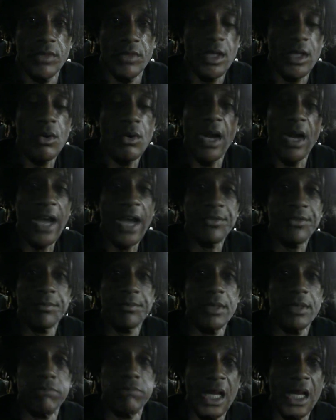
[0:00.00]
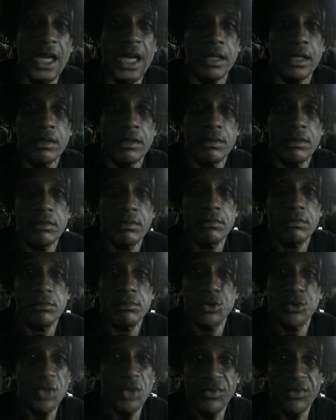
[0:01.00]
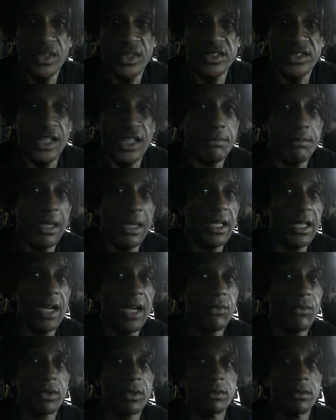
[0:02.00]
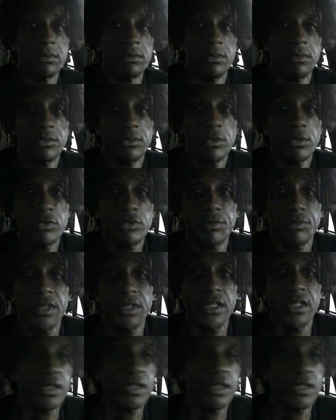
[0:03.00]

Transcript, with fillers: don't have to be black, but you ain't finna take my African roots from me. And I